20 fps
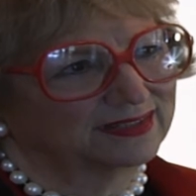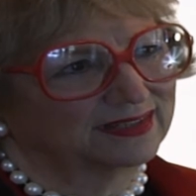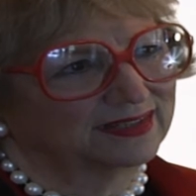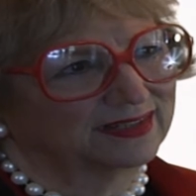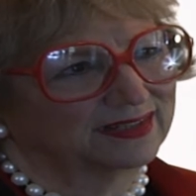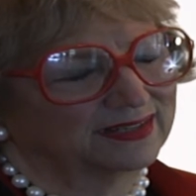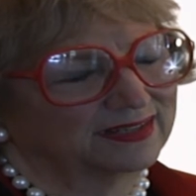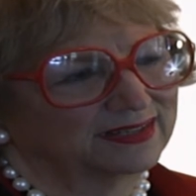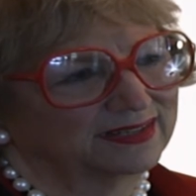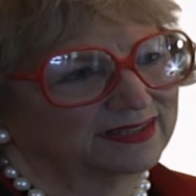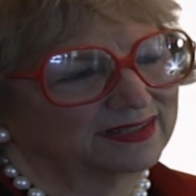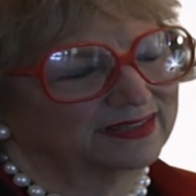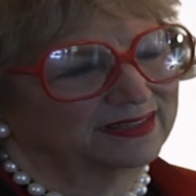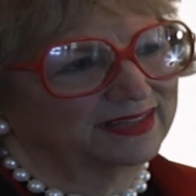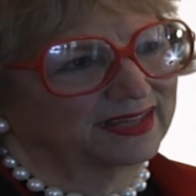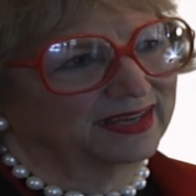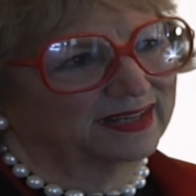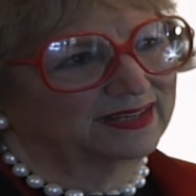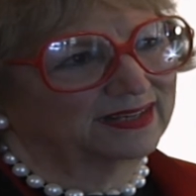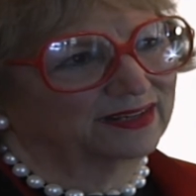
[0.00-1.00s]

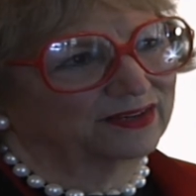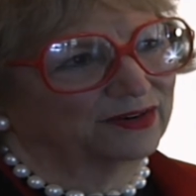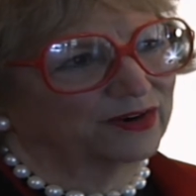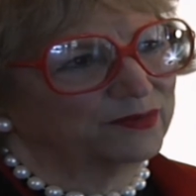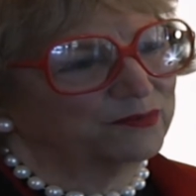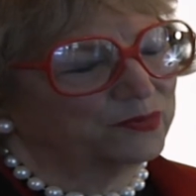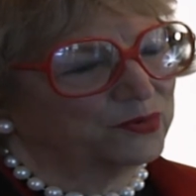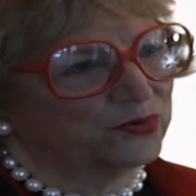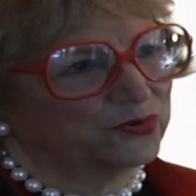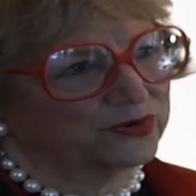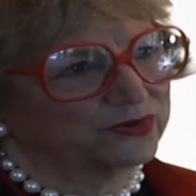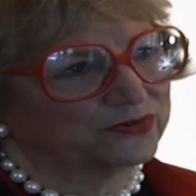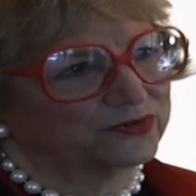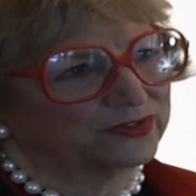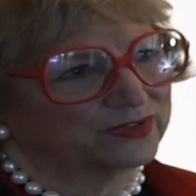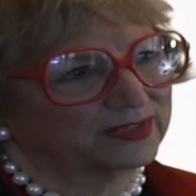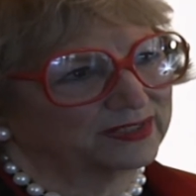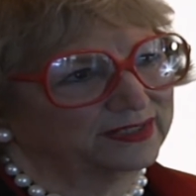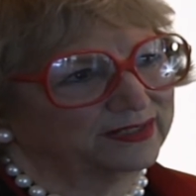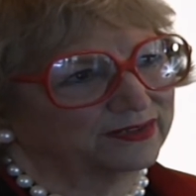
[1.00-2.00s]
that are important to
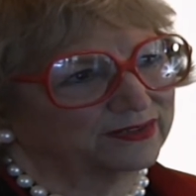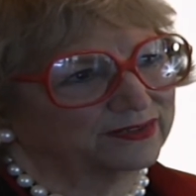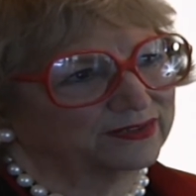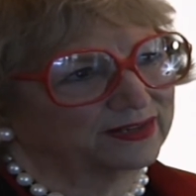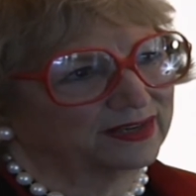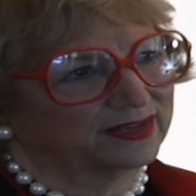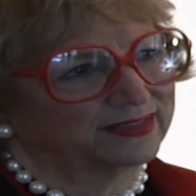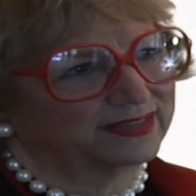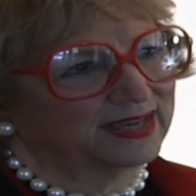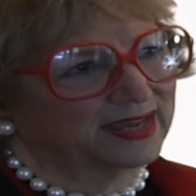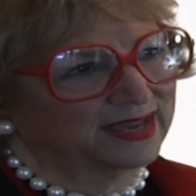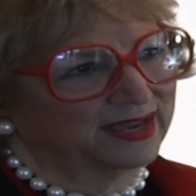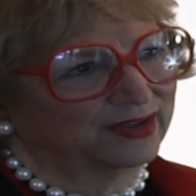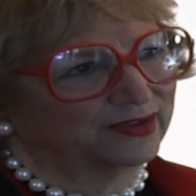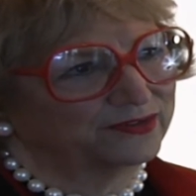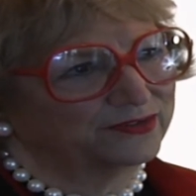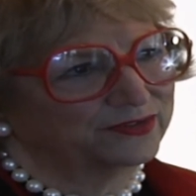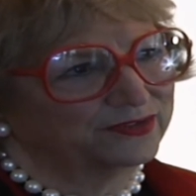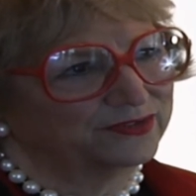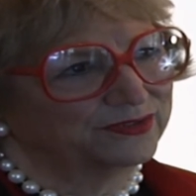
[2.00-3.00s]
the leader, not the
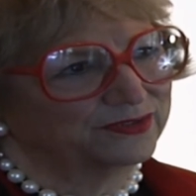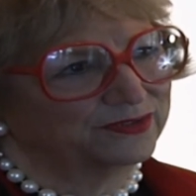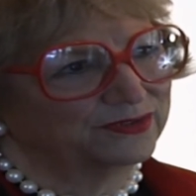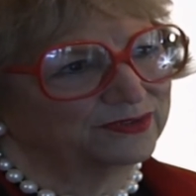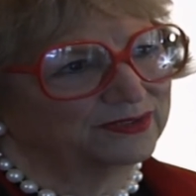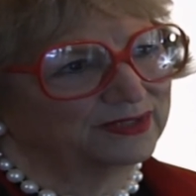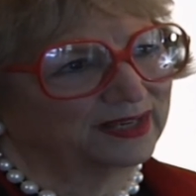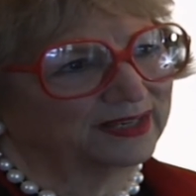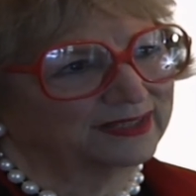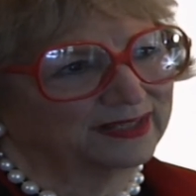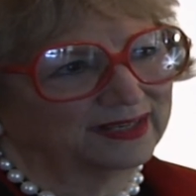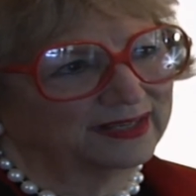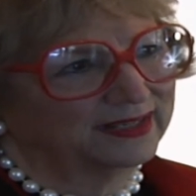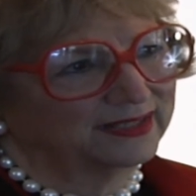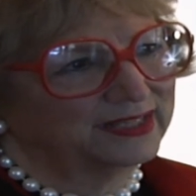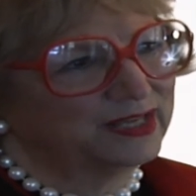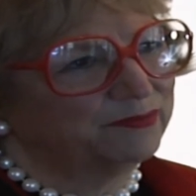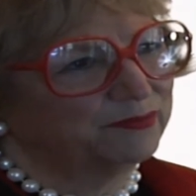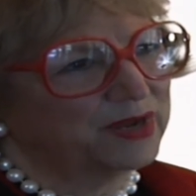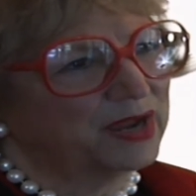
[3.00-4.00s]
how-to. I
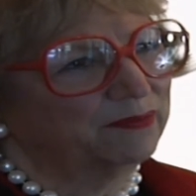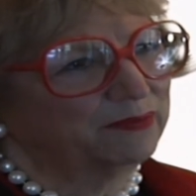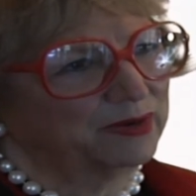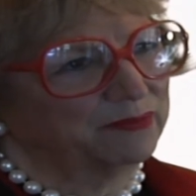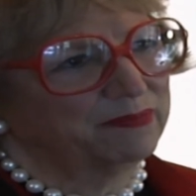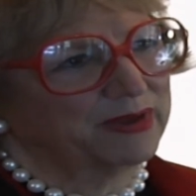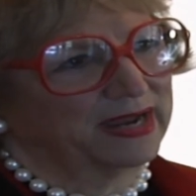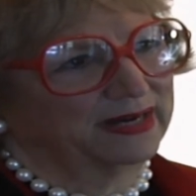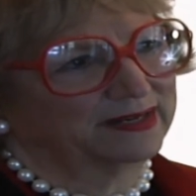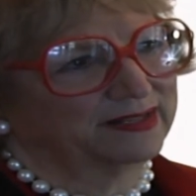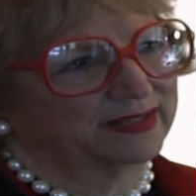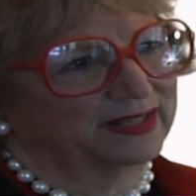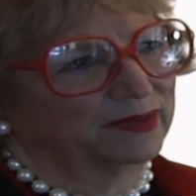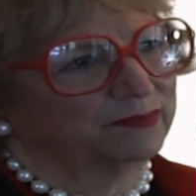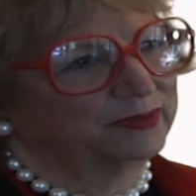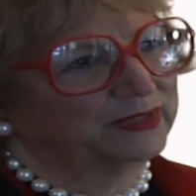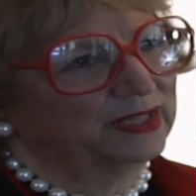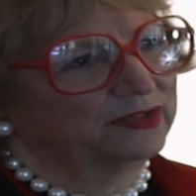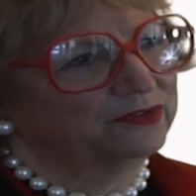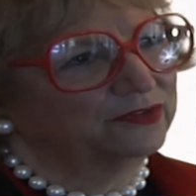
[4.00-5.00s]
keep coming back to that,
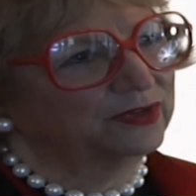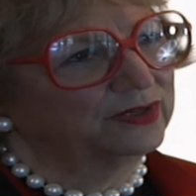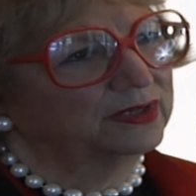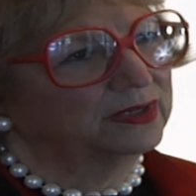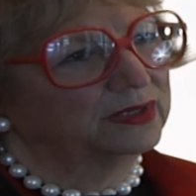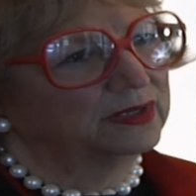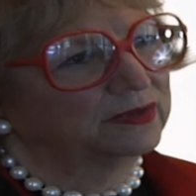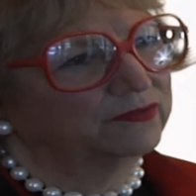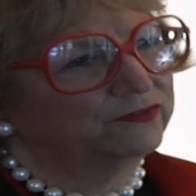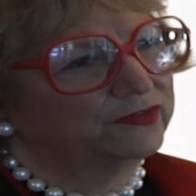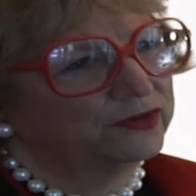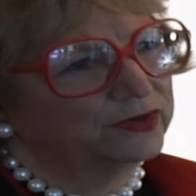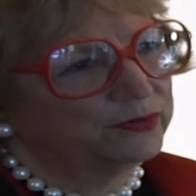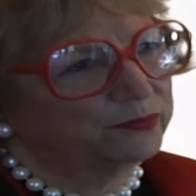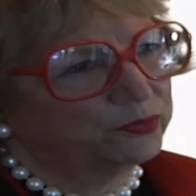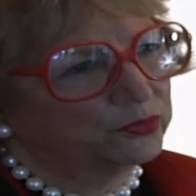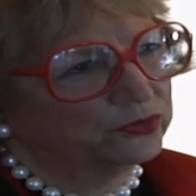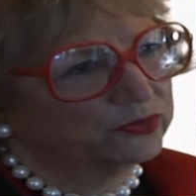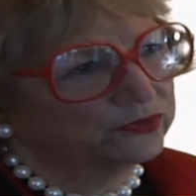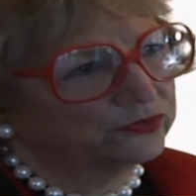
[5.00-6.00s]
but that's a very
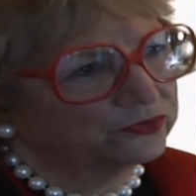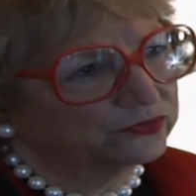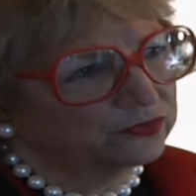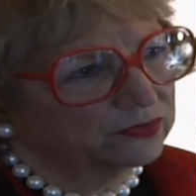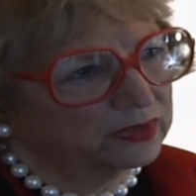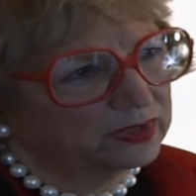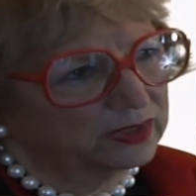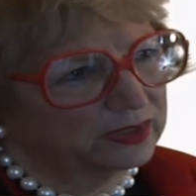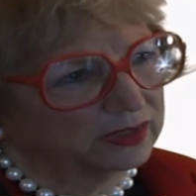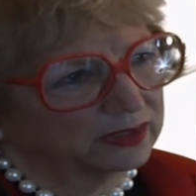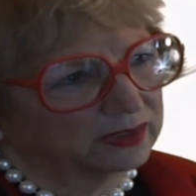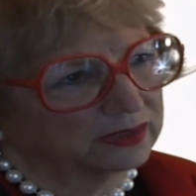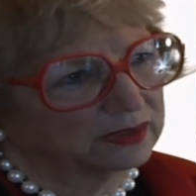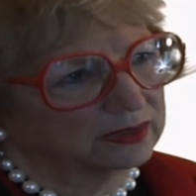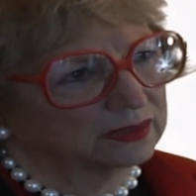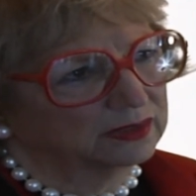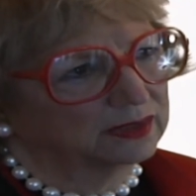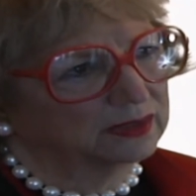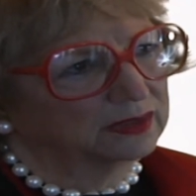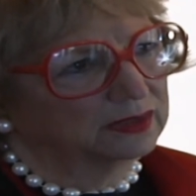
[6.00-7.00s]
important
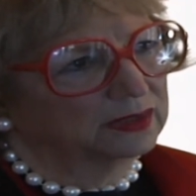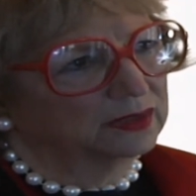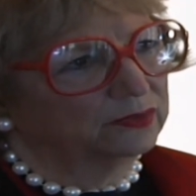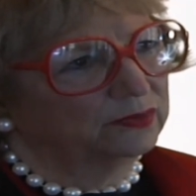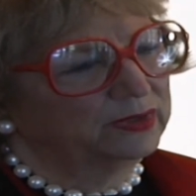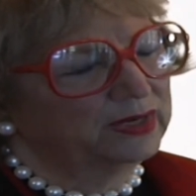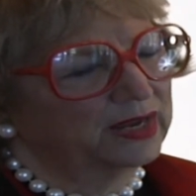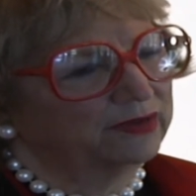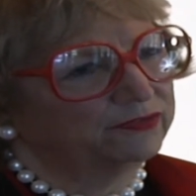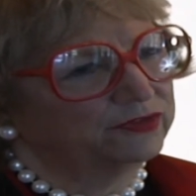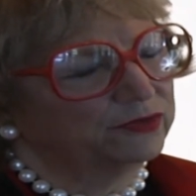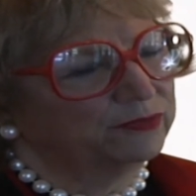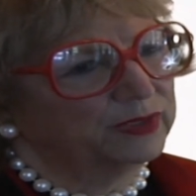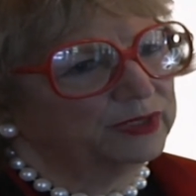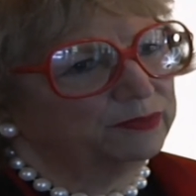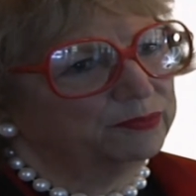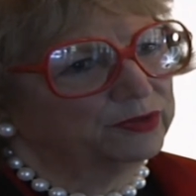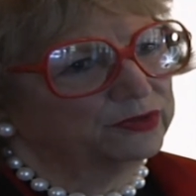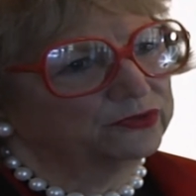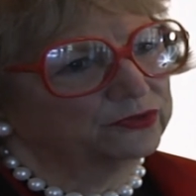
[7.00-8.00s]
strain. We have too
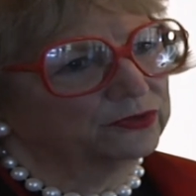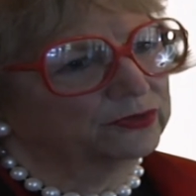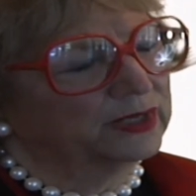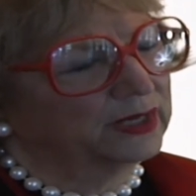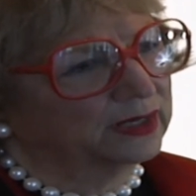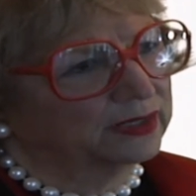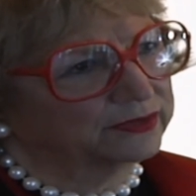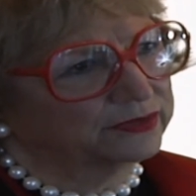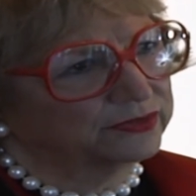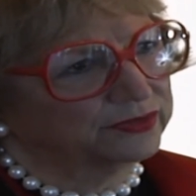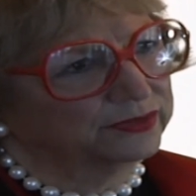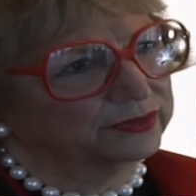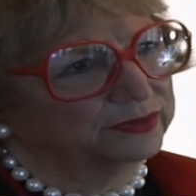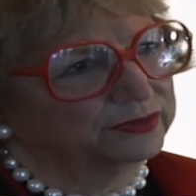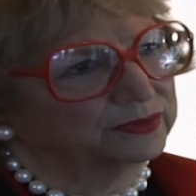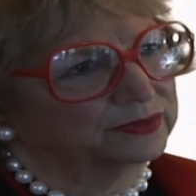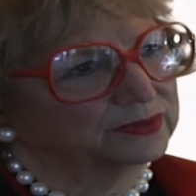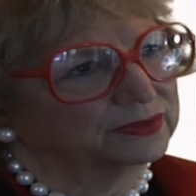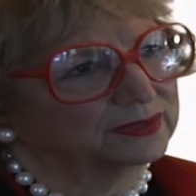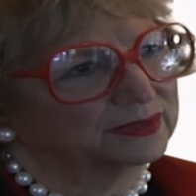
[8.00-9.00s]
many books on
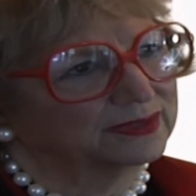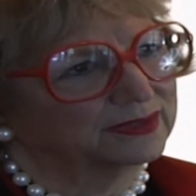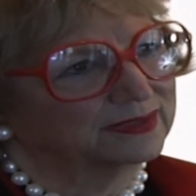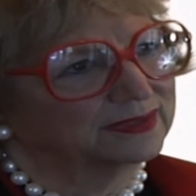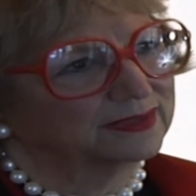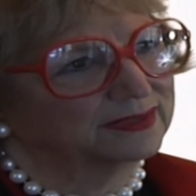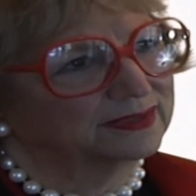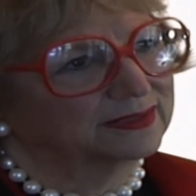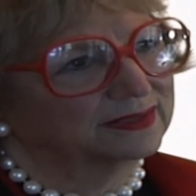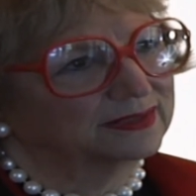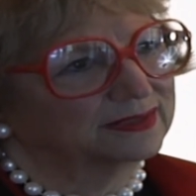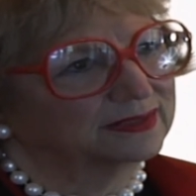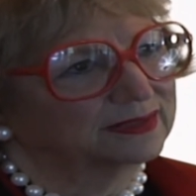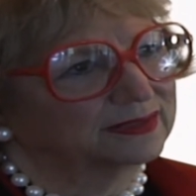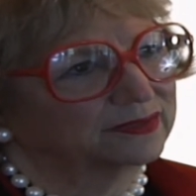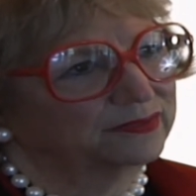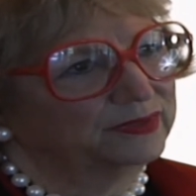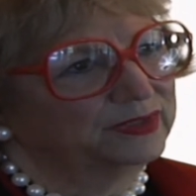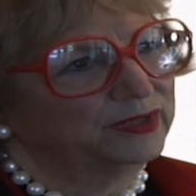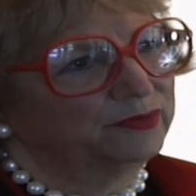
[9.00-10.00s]
how-to.
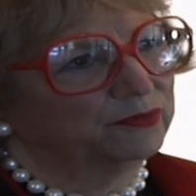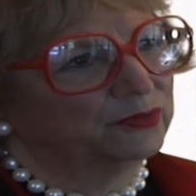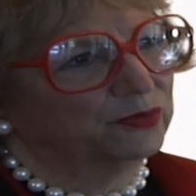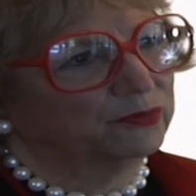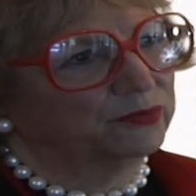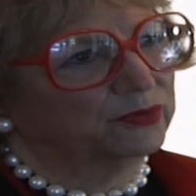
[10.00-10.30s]
We need more